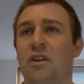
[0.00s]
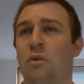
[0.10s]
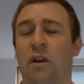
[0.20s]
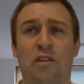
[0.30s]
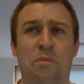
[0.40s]

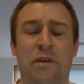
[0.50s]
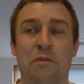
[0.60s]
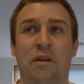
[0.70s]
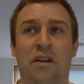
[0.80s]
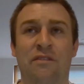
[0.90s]
While other
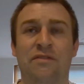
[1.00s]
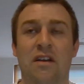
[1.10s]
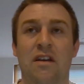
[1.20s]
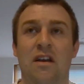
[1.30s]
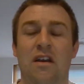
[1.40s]
people have
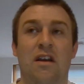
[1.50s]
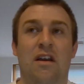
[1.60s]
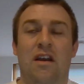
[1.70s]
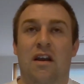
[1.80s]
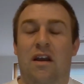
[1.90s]

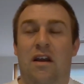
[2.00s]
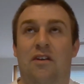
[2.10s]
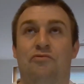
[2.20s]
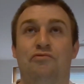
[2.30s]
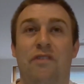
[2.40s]

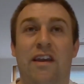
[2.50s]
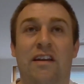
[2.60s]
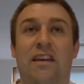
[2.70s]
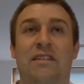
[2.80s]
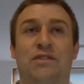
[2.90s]

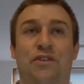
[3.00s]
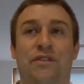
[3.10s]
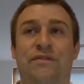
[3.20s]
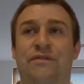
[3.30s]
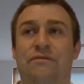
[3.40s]
really sort of